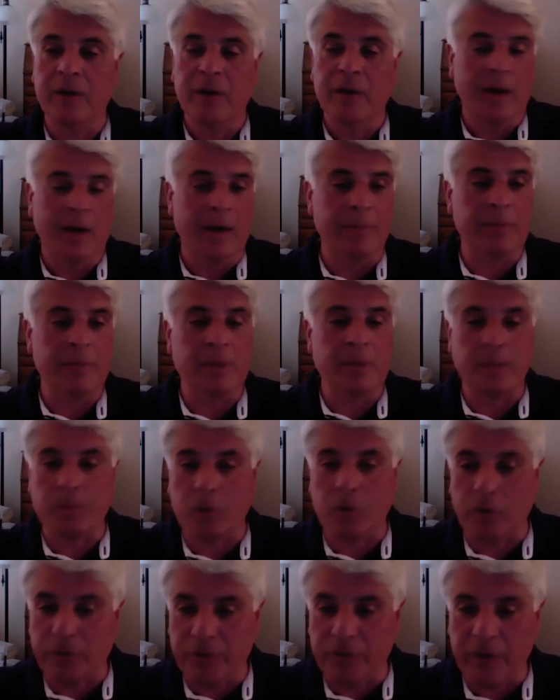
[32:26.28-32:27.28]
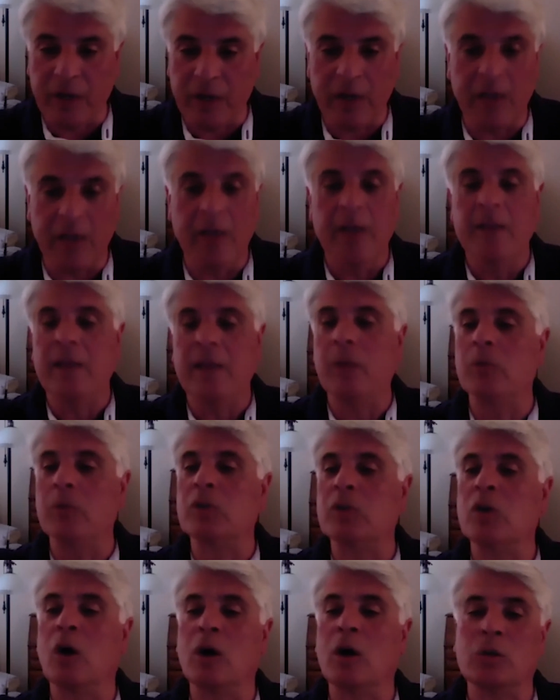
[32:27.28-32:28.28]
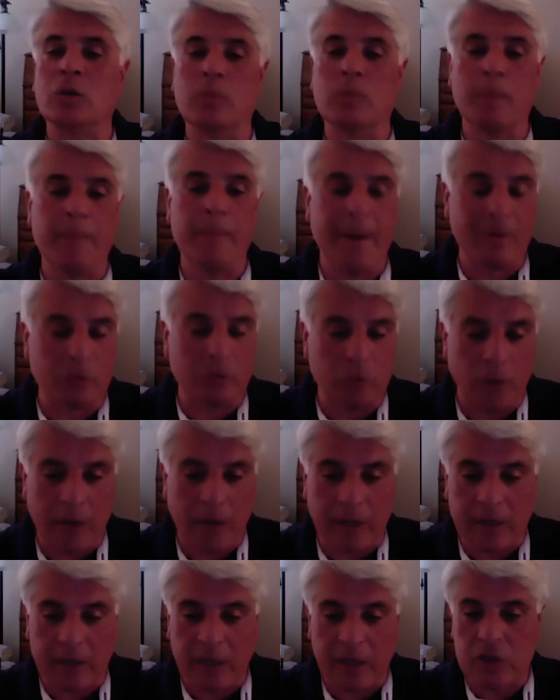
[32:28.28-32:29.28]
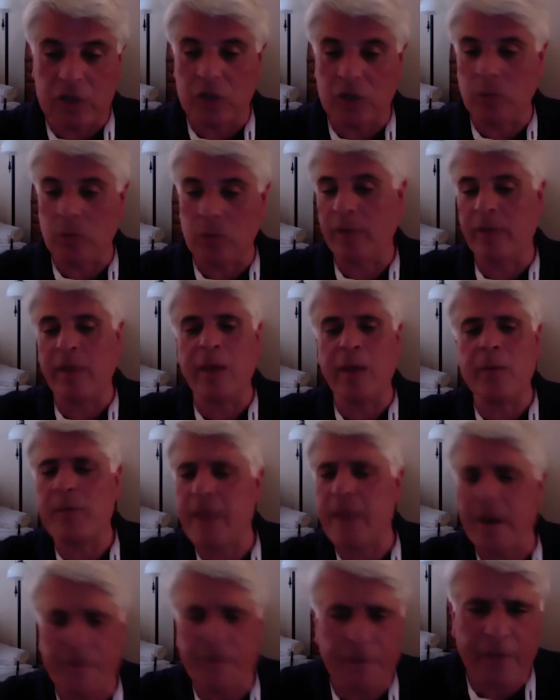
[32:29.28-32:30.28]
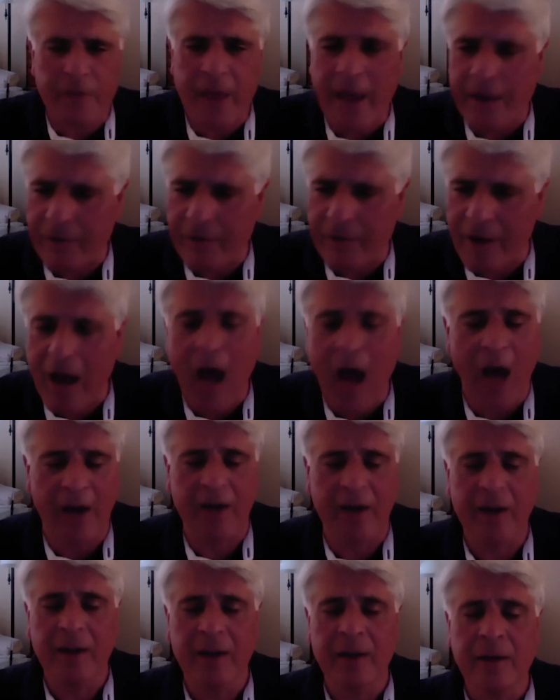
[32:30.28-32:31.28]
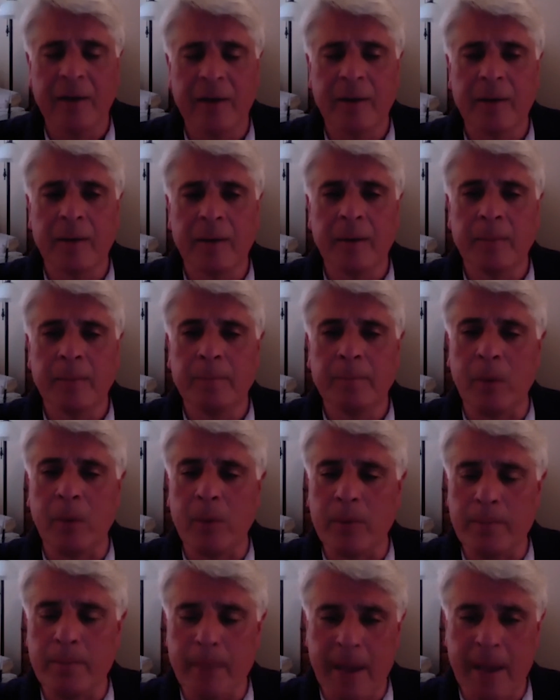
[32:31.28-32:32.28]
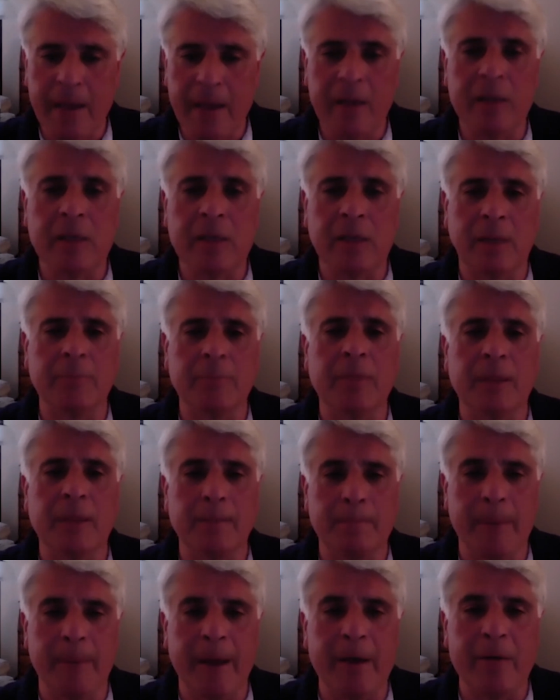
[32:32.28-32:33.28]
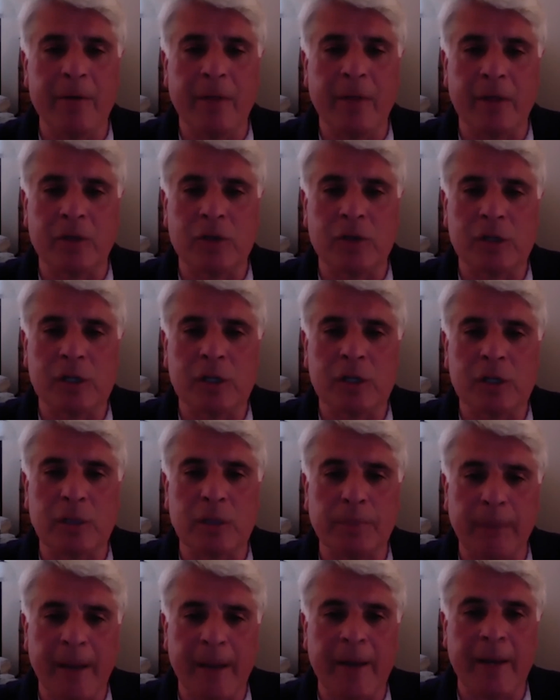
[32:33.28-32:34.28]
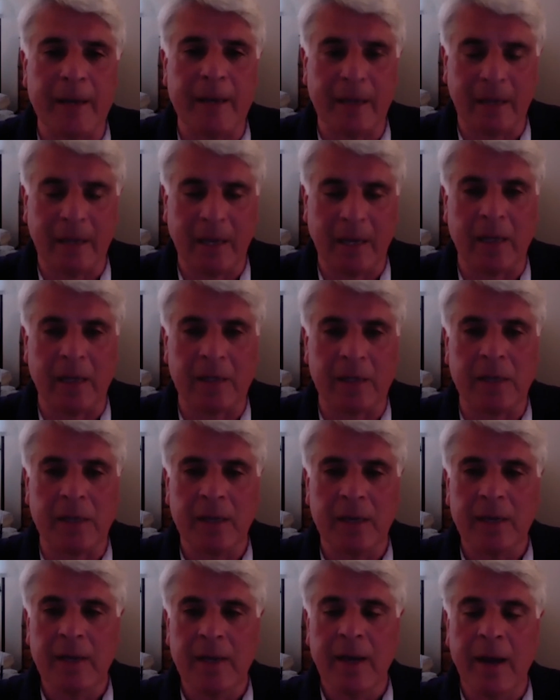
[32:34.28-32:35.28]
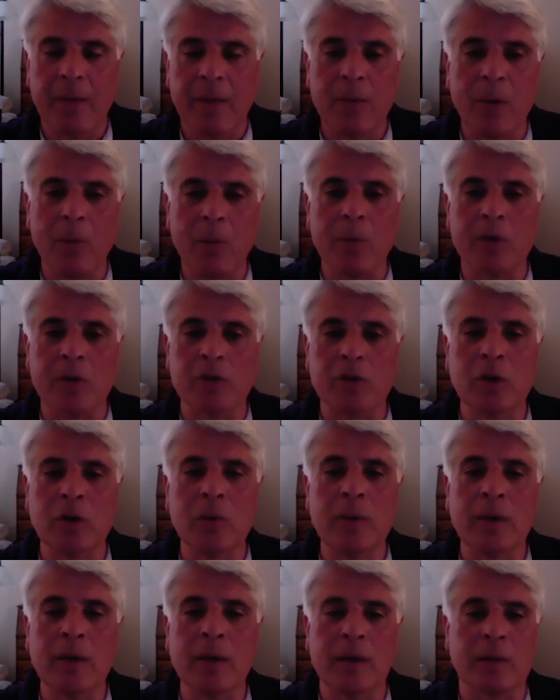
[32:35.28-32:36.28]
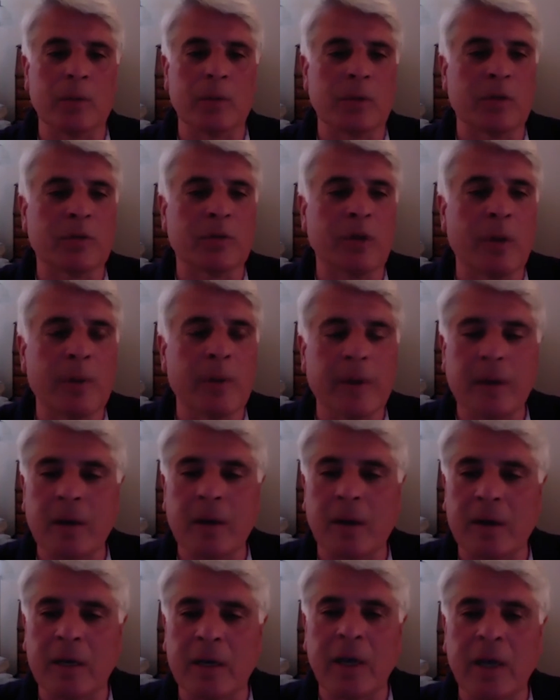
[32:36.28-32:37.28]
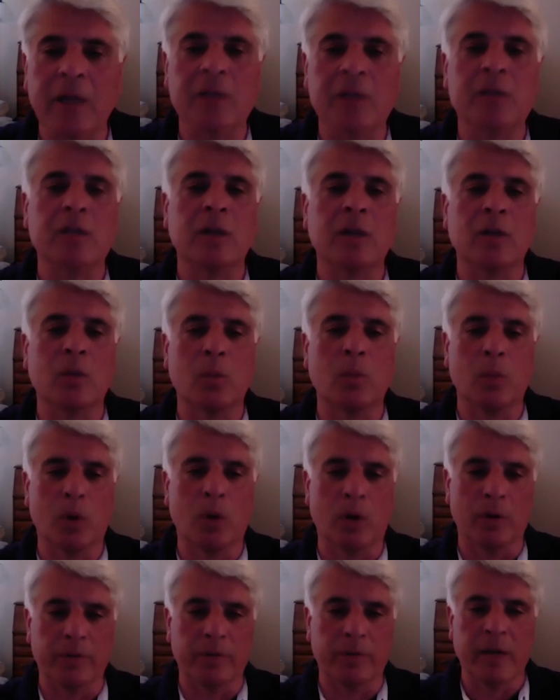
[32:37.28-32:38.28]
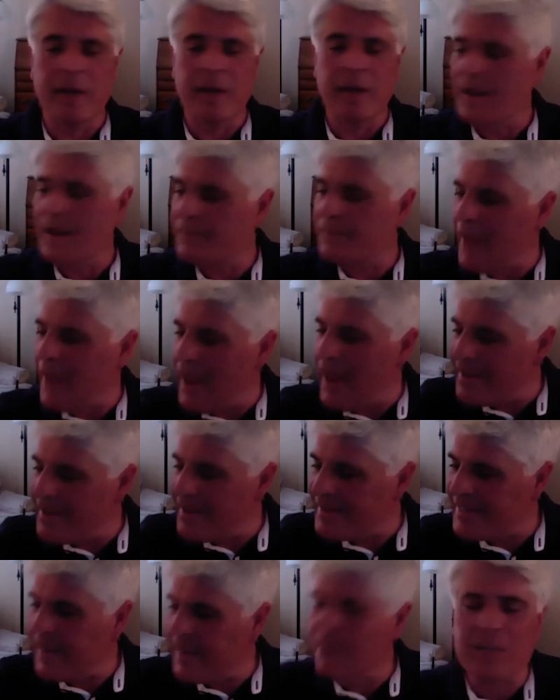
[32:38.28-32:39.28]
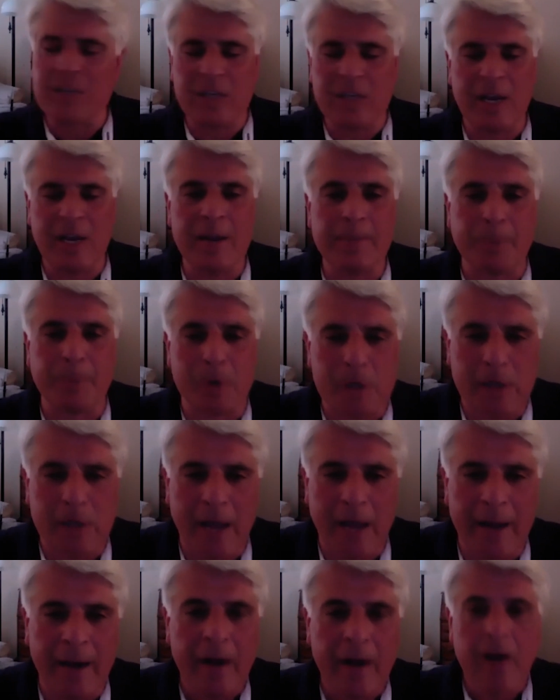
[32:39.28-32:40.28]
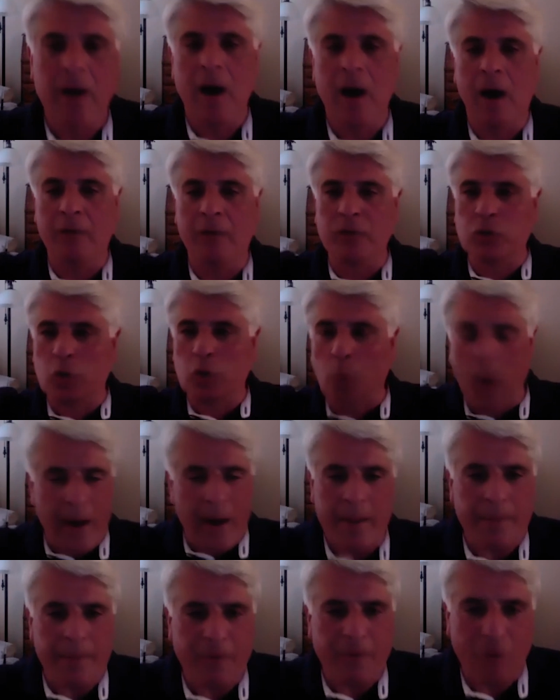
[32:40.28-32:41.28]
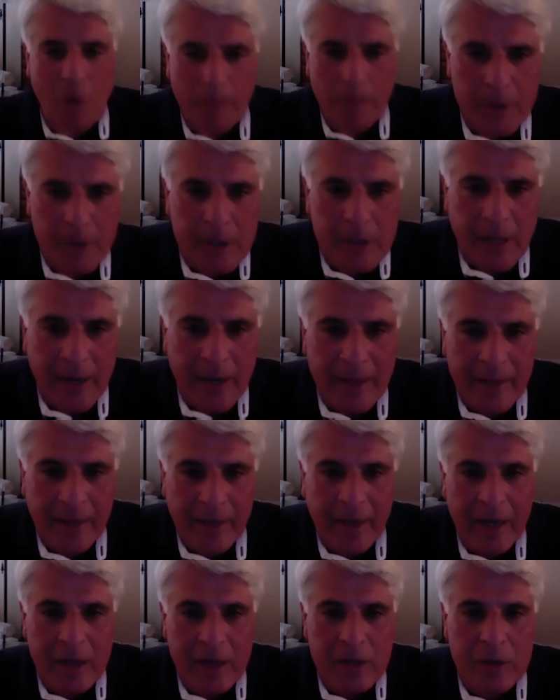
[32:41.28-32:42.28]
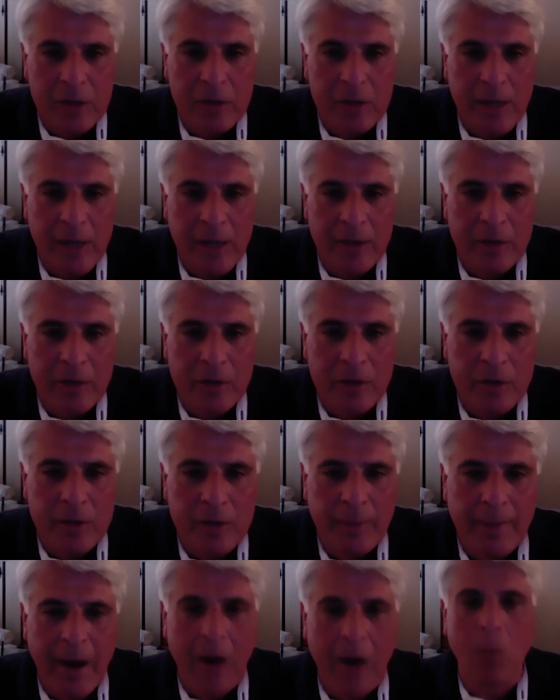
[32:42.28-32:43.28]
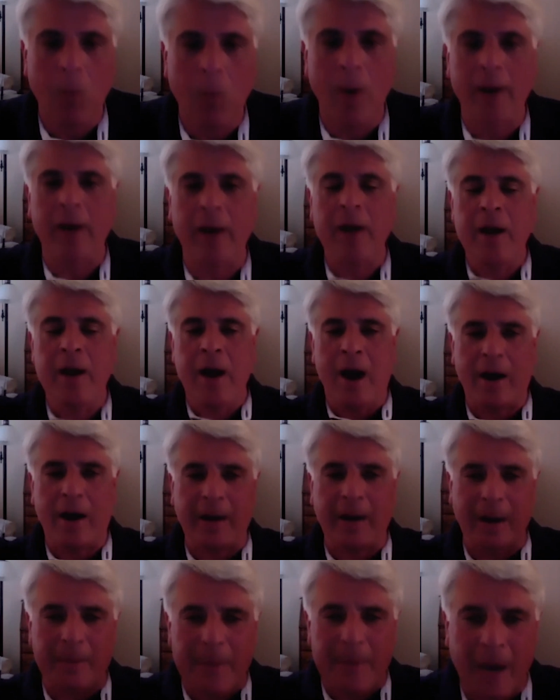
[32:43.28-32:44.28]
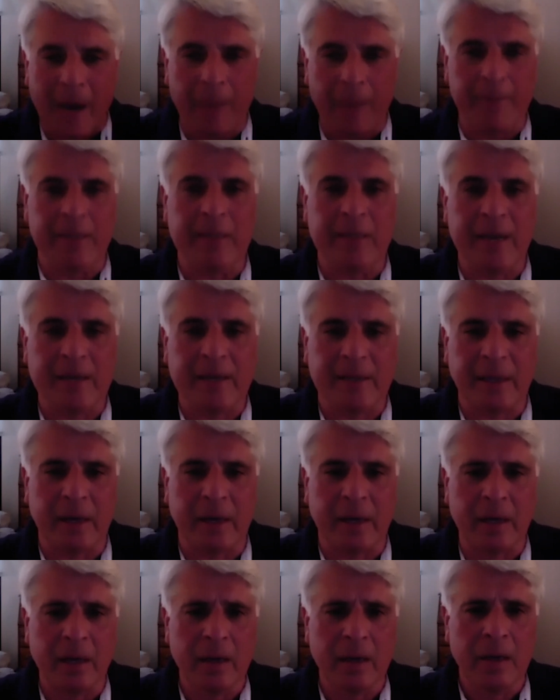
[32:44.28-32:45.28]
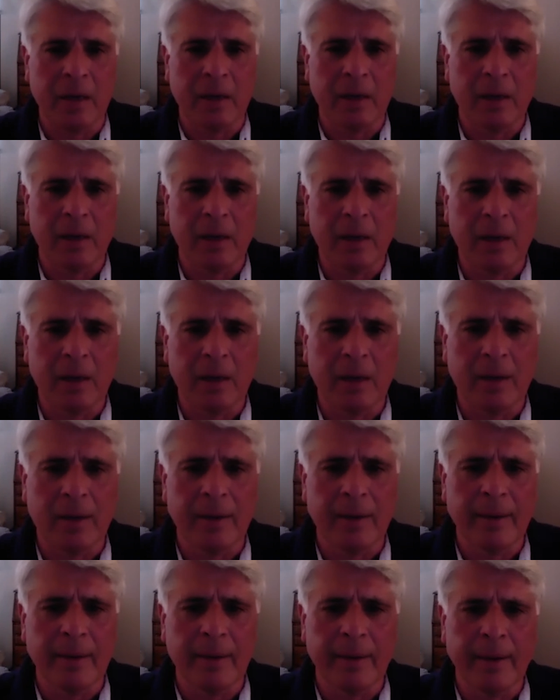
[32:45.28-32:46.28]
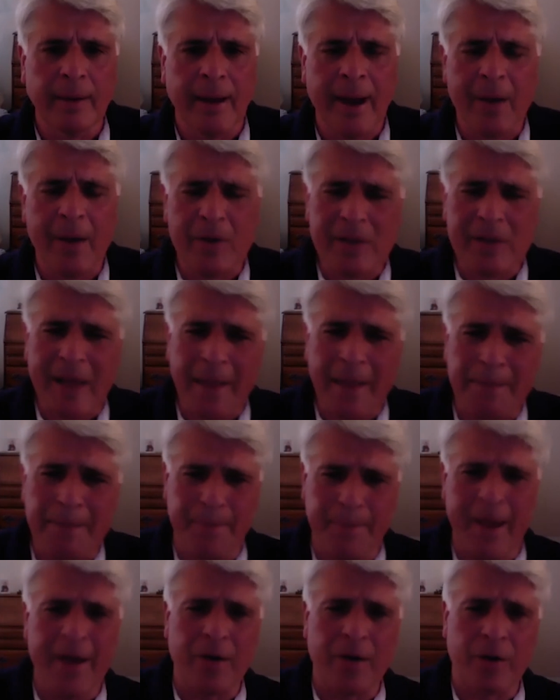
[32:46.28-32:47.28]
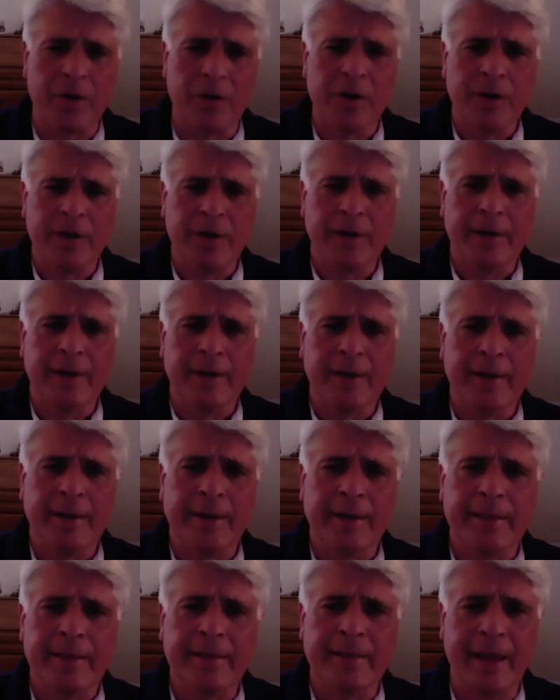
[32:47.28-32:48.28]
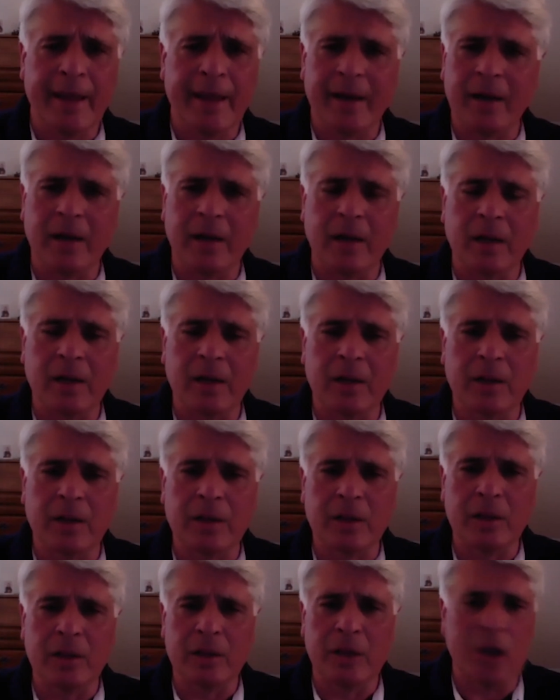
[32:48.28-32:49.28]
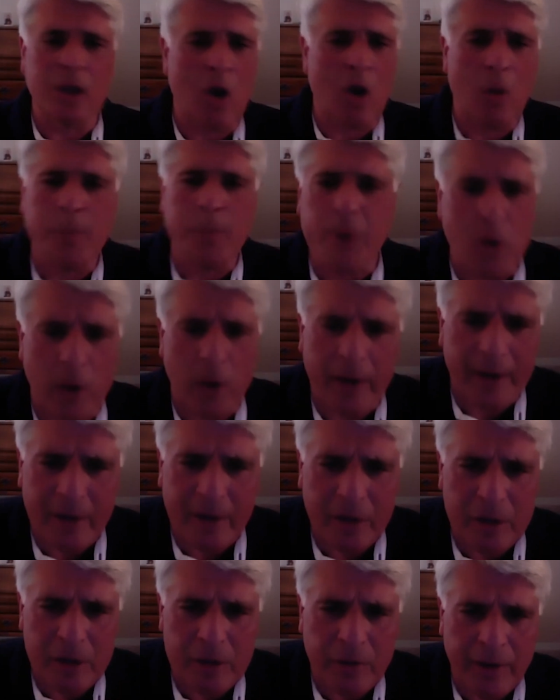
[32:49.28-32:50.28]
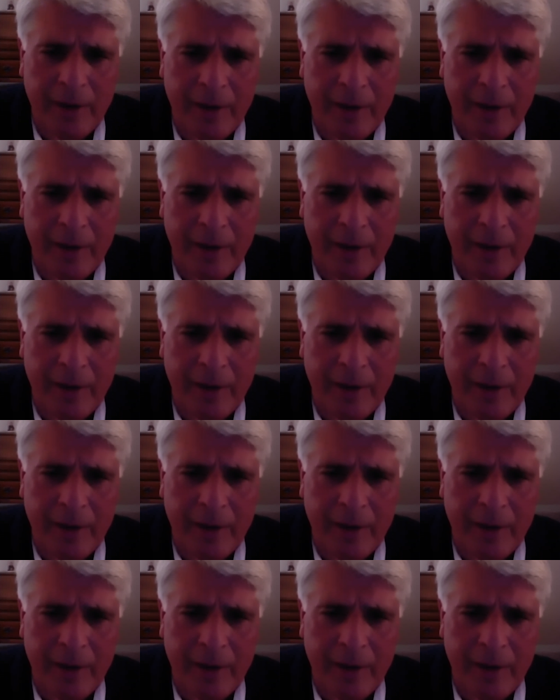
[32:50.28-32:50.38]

some graffiti. They would talk to them about drug addiction, whether they were there for that or not. But we made it something better than just suspending kids. And what we're doing is we're throwing our kids to the wolves. If 17% of 24% of the kids who say they're using marijuana are going to become addicted, how is that better than the opioid industry?